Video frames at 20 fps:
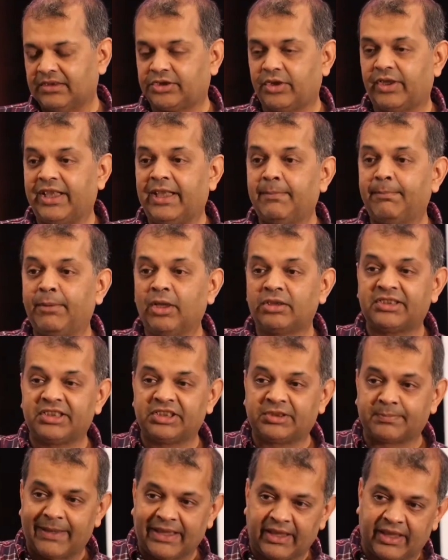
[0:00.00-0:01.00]
So he puts
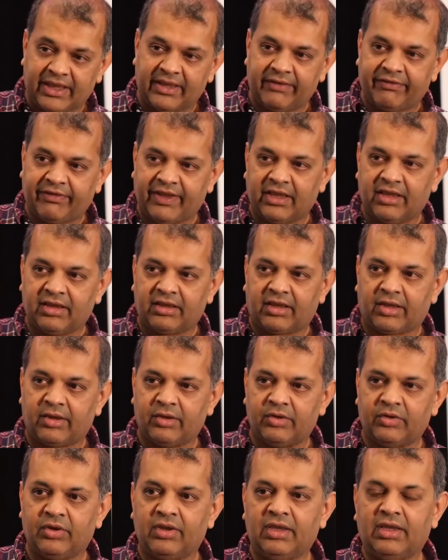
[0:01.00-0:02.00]
his pinky finger
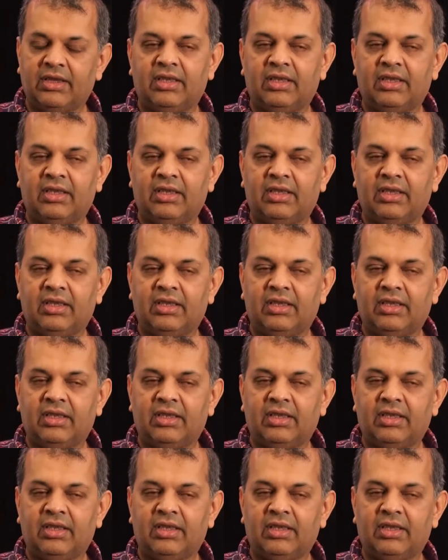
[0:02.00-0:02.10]
through,